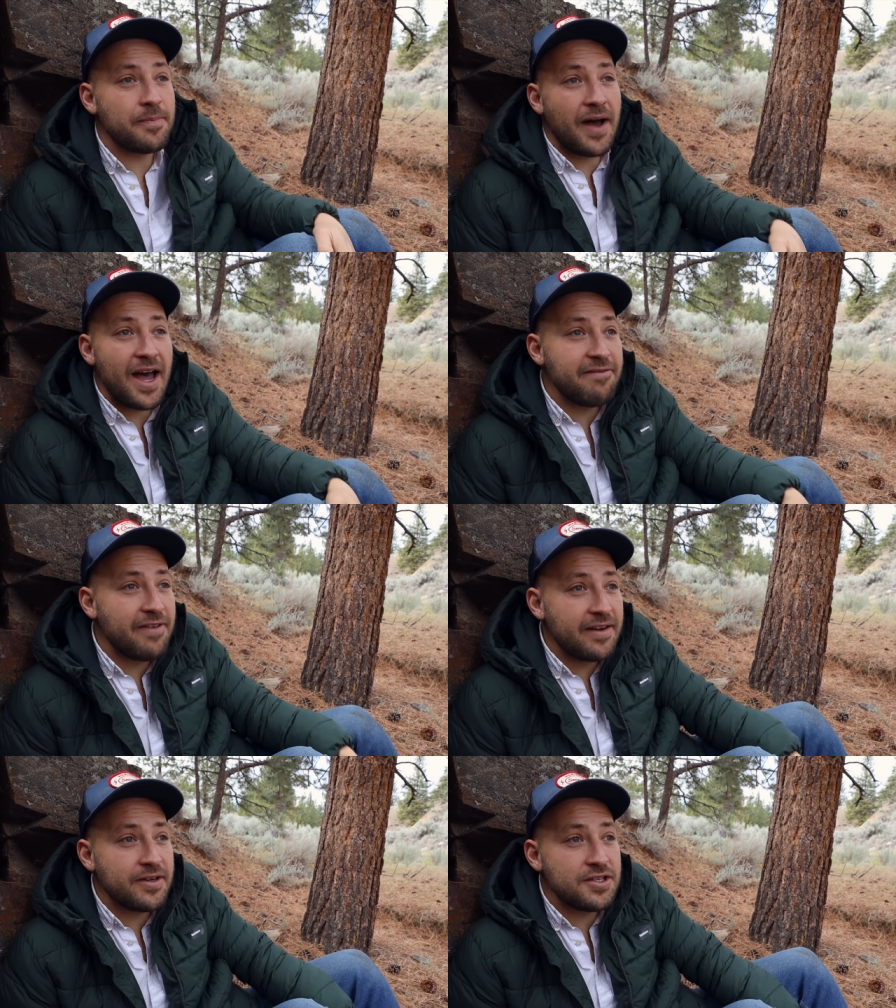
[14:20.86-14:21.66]
My
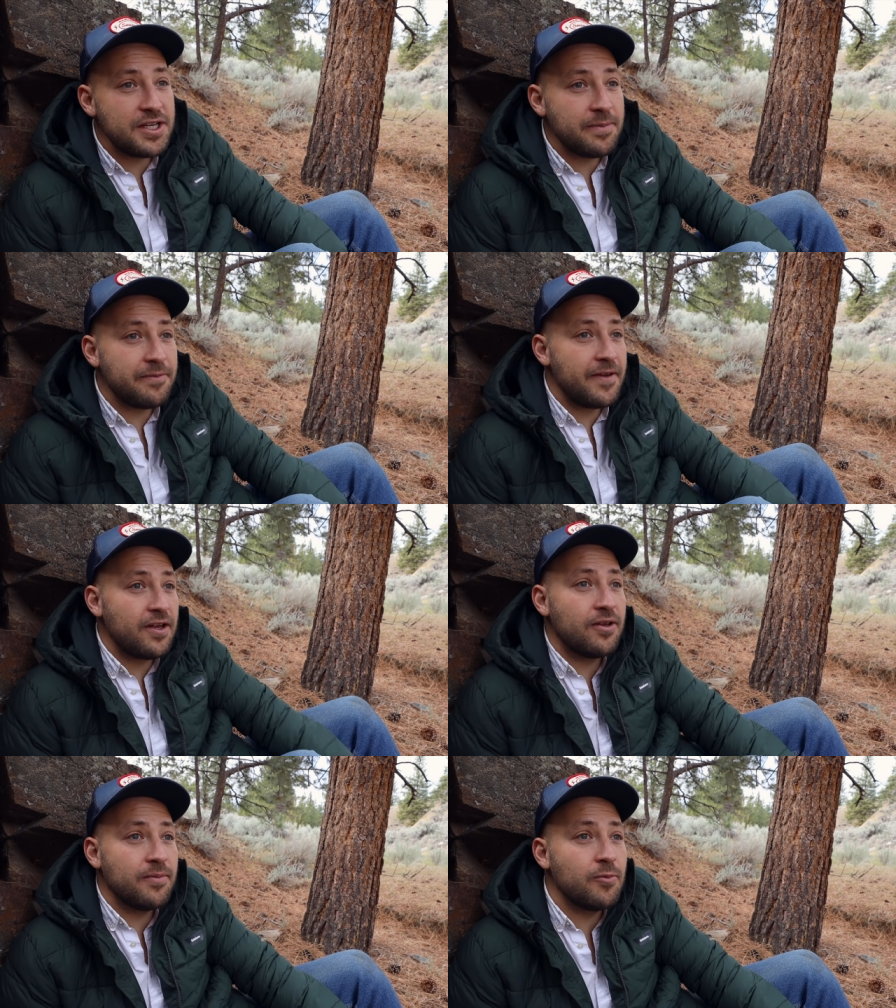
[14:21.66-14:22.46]
favorite cheap
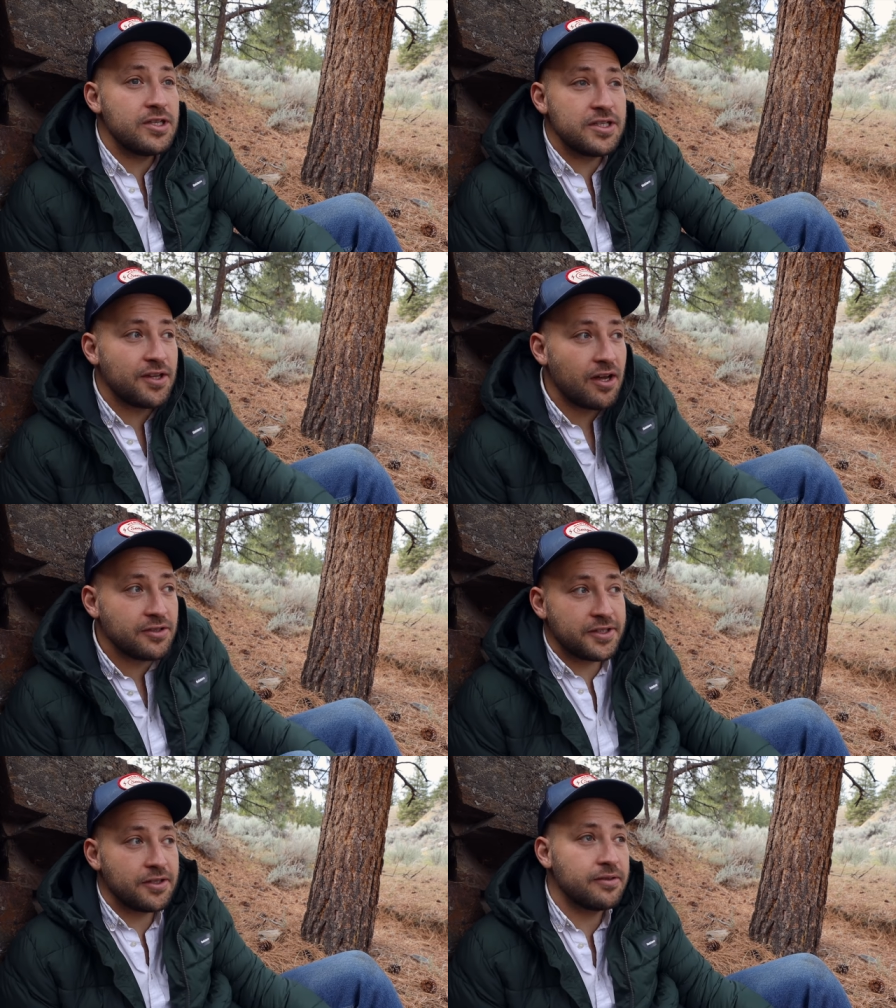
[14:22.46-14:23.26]
film, which is
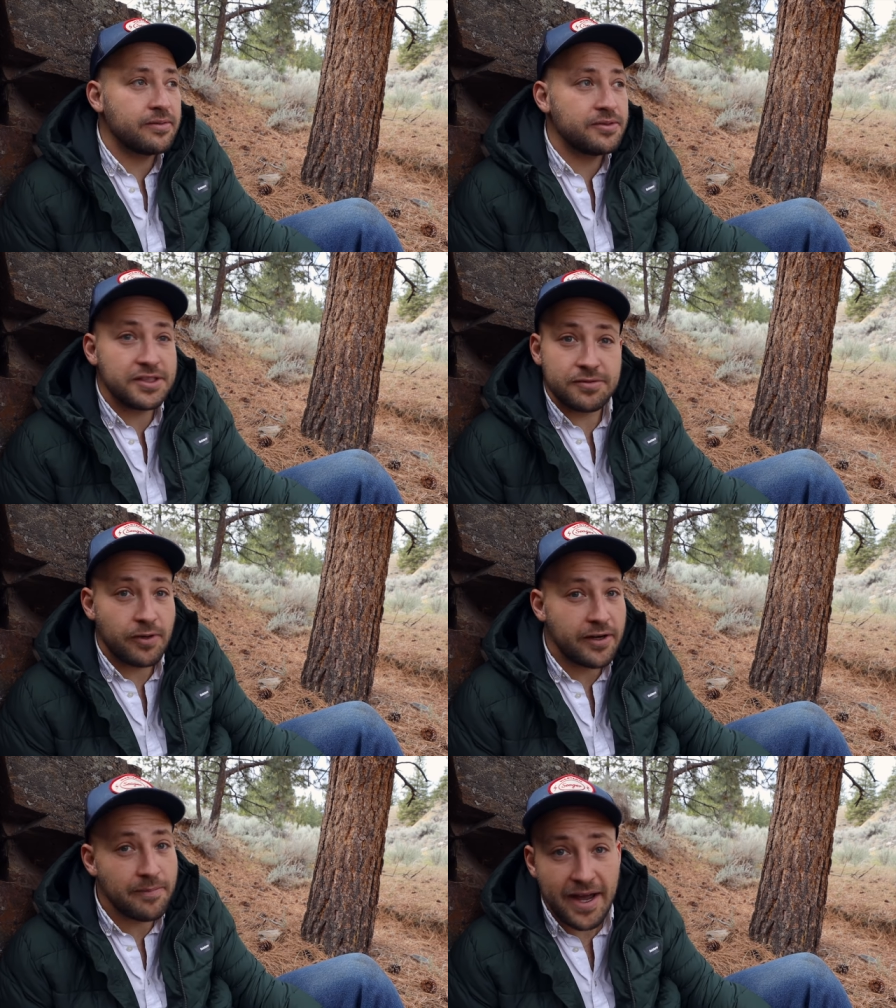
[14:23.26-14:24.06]
also just
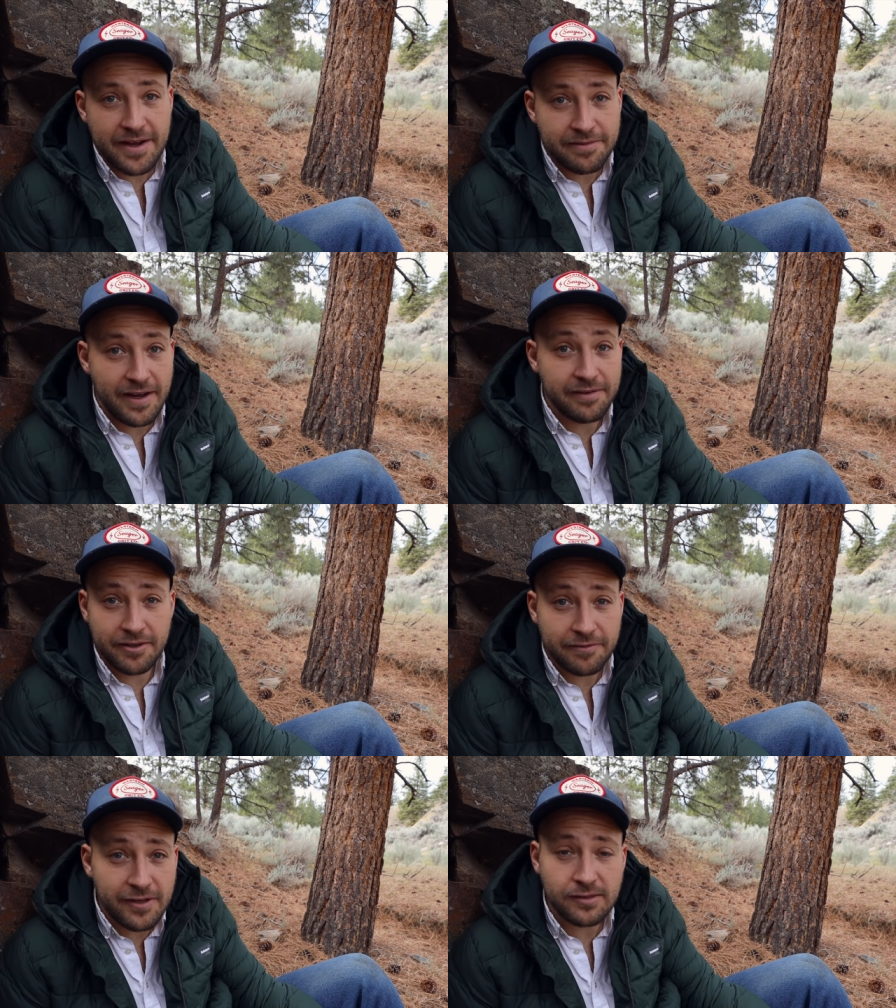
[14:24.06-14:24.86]
one of my
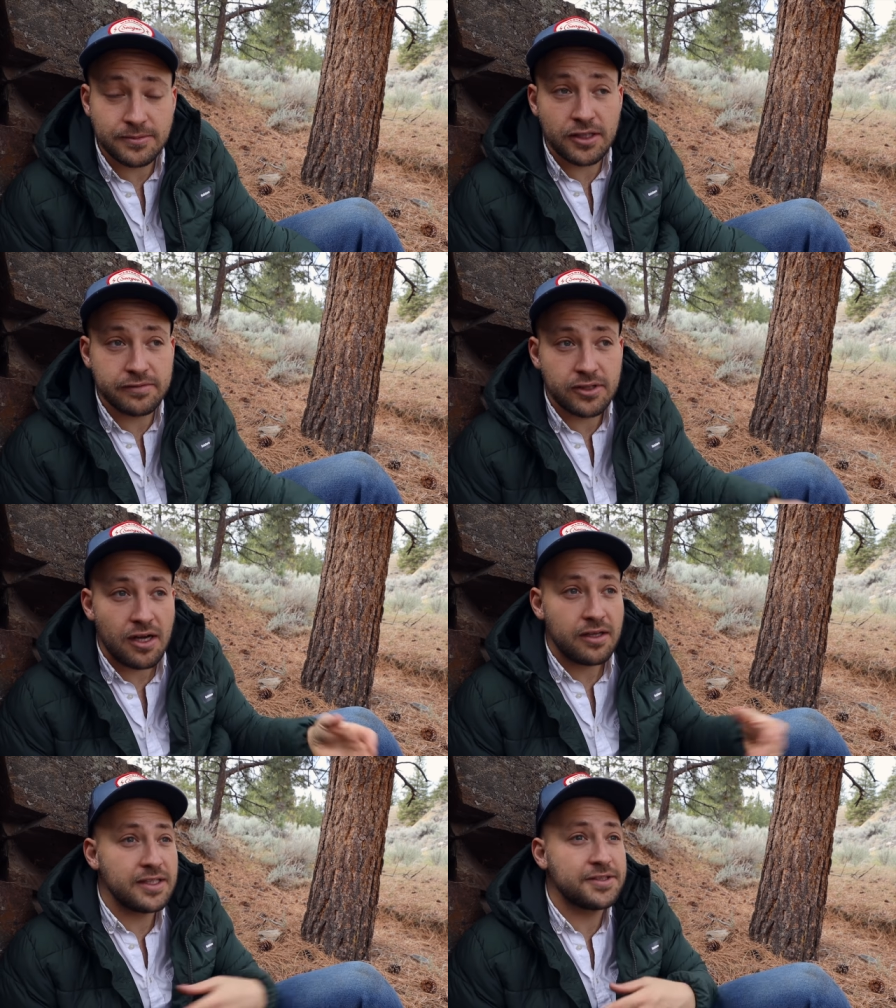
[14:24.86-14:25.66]
favorite films
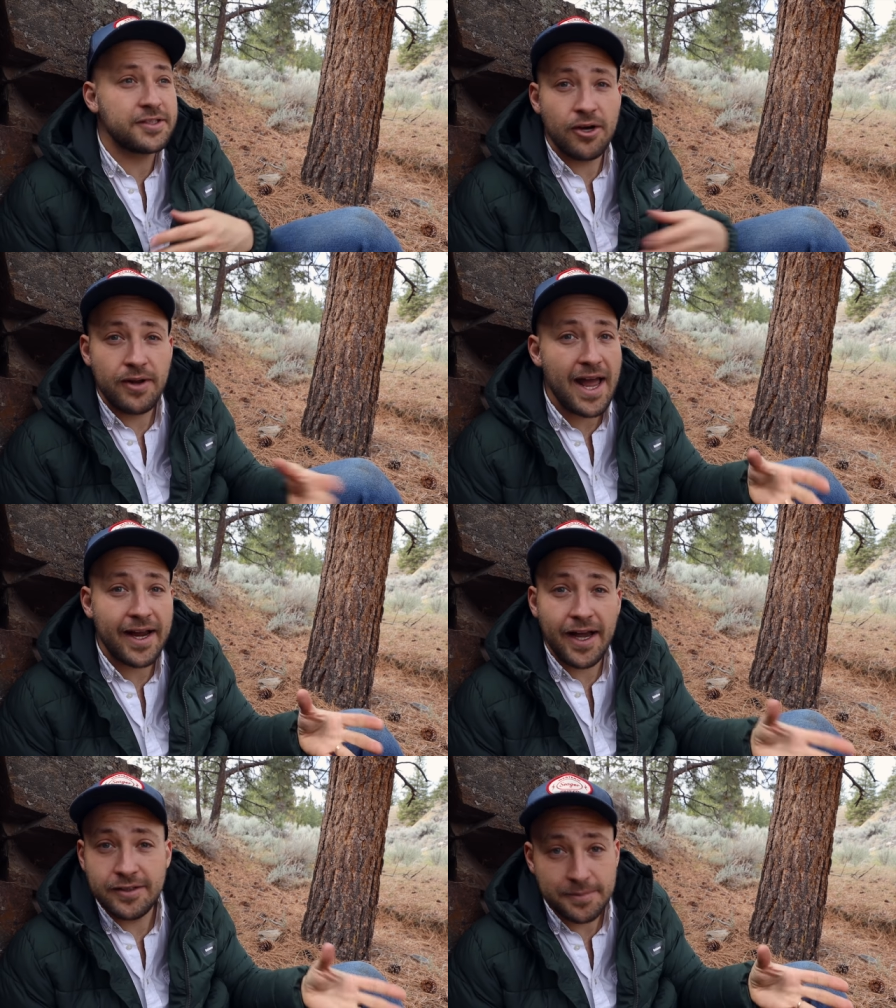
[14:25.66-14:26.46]
overall, is Kodak
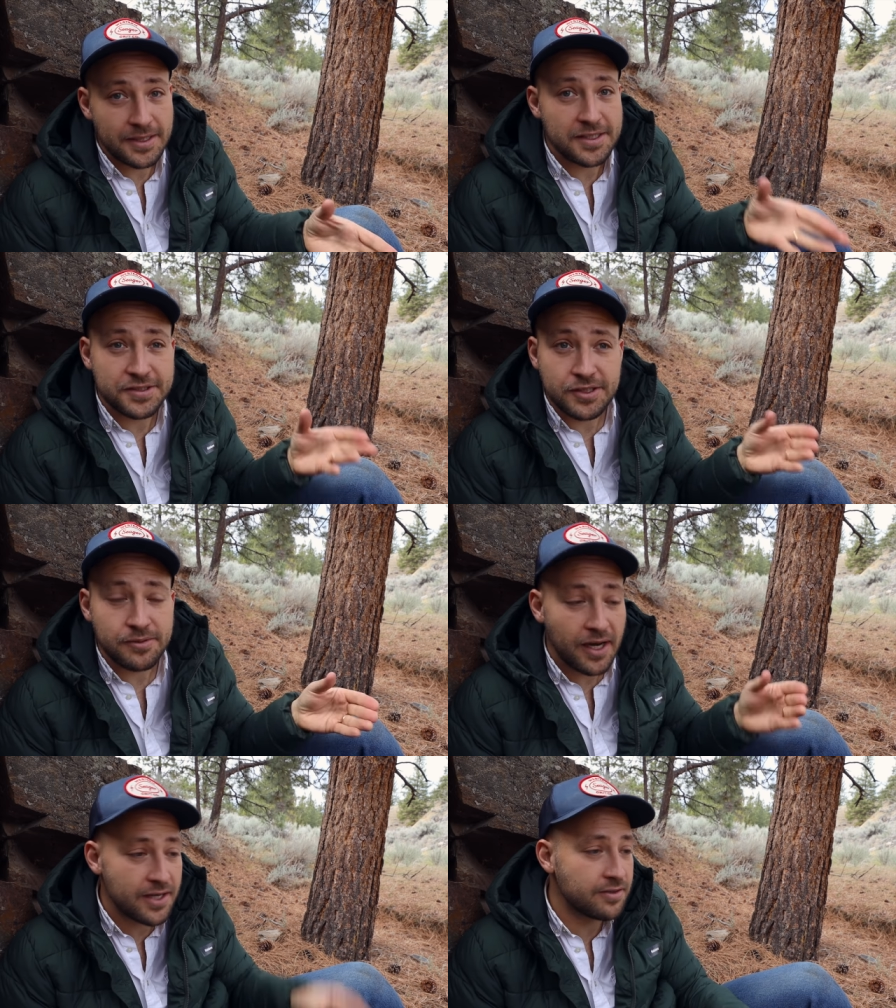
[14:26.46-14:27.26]
Color Plus
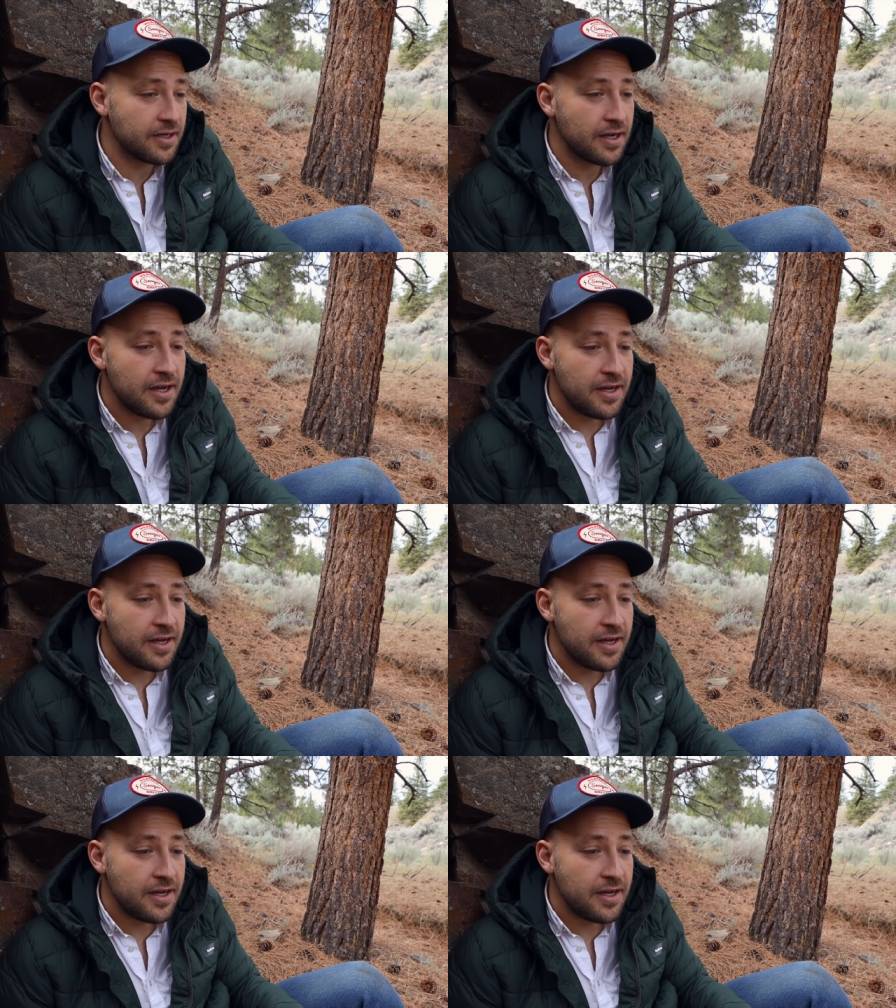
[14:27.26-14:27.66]
200.